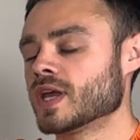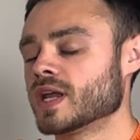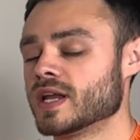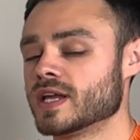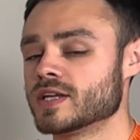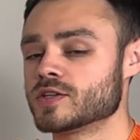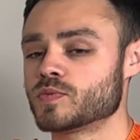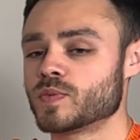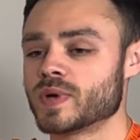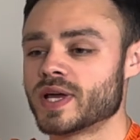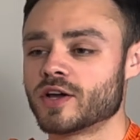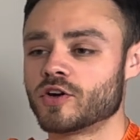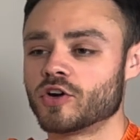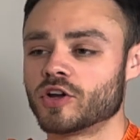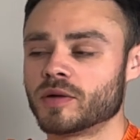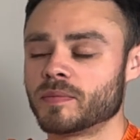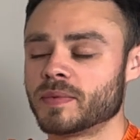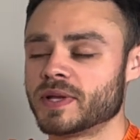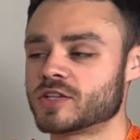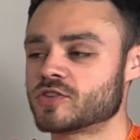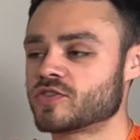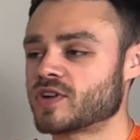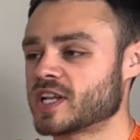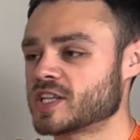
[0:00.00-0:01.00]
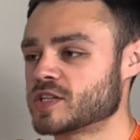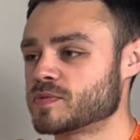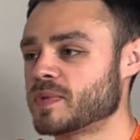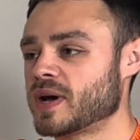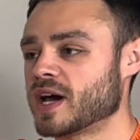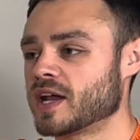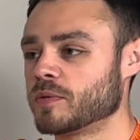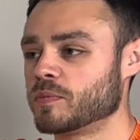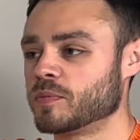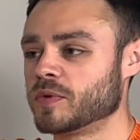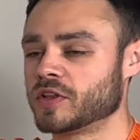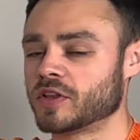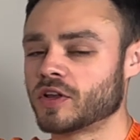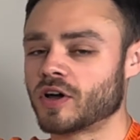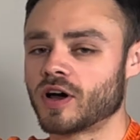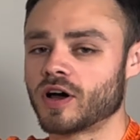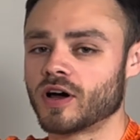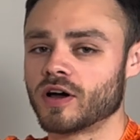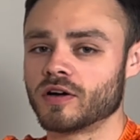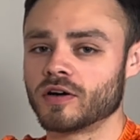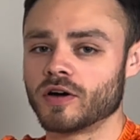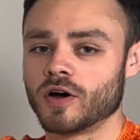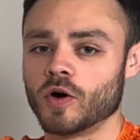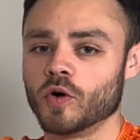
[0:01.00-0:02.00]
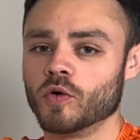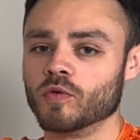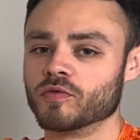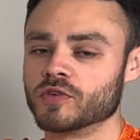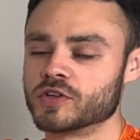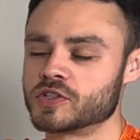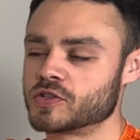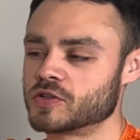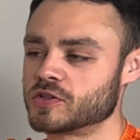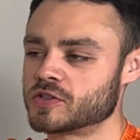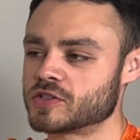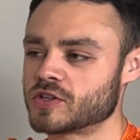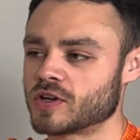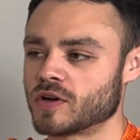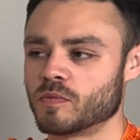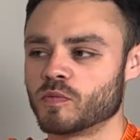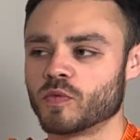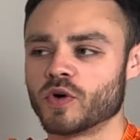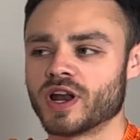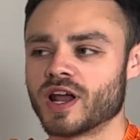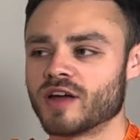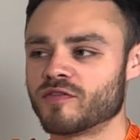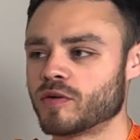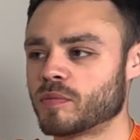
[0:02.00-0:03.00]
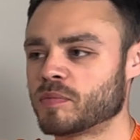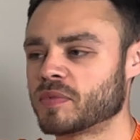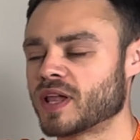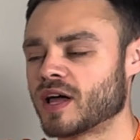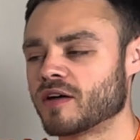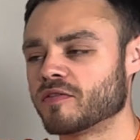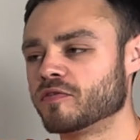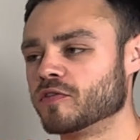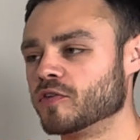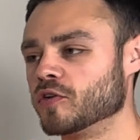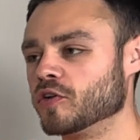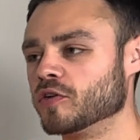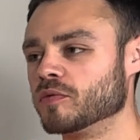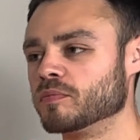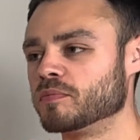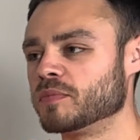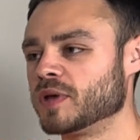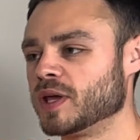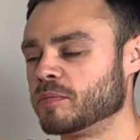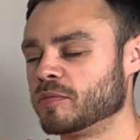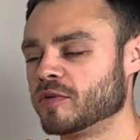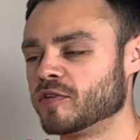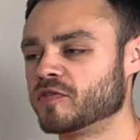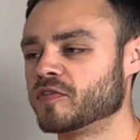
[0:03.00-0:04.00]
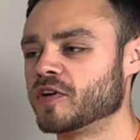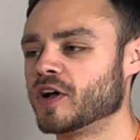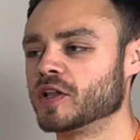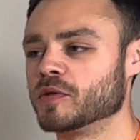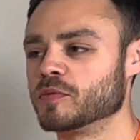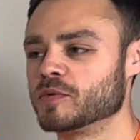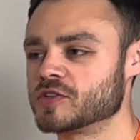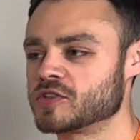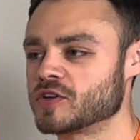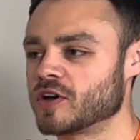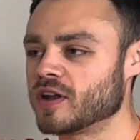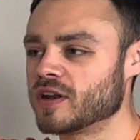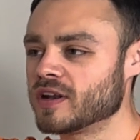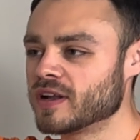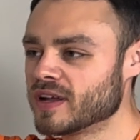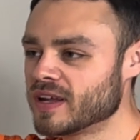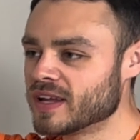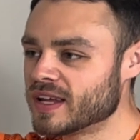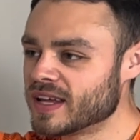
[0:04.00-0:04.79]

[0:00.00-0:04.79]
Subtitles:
It is. We're going to be transparent with our own results on whatever platform people follow us on.